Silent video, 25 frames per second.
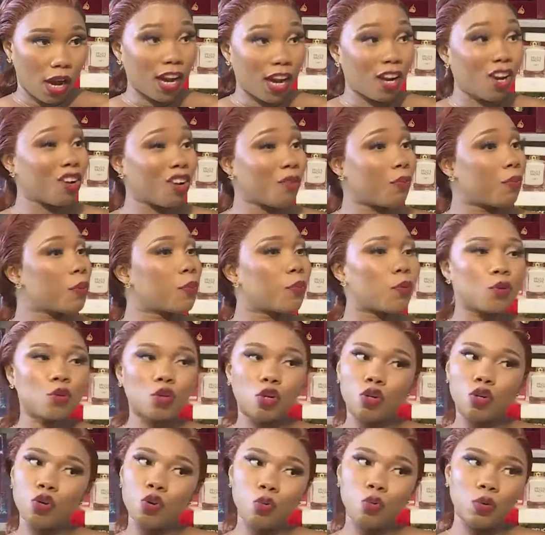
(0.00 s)
A lot of people
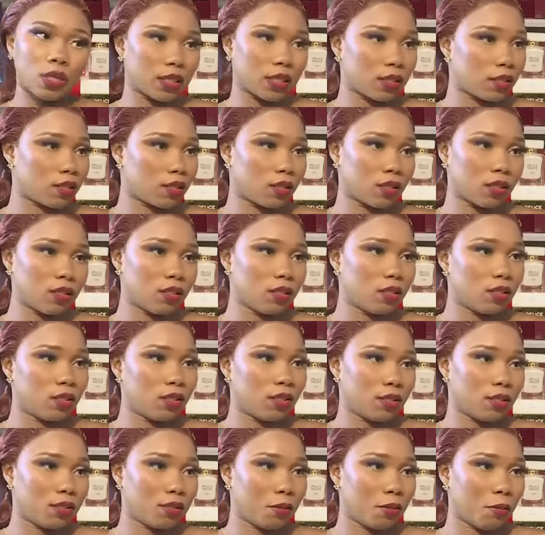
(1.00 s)
don't know this,
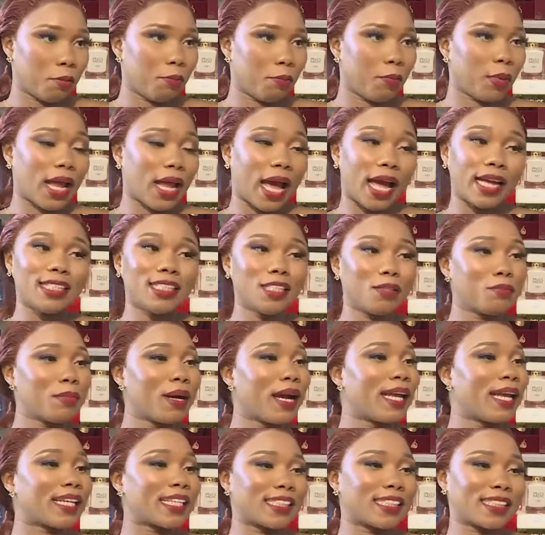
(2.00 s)
but I did
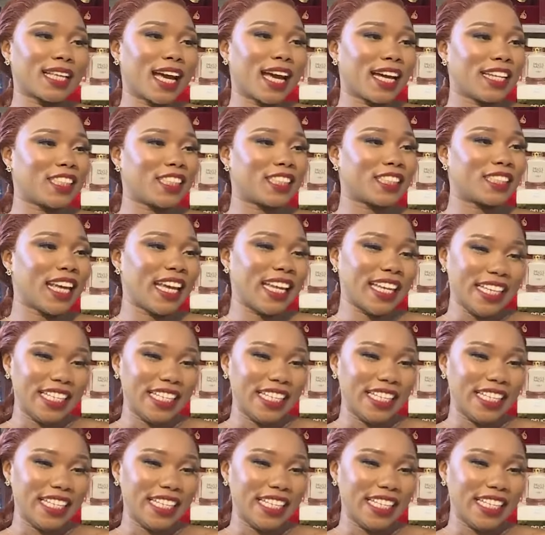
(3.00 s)
my research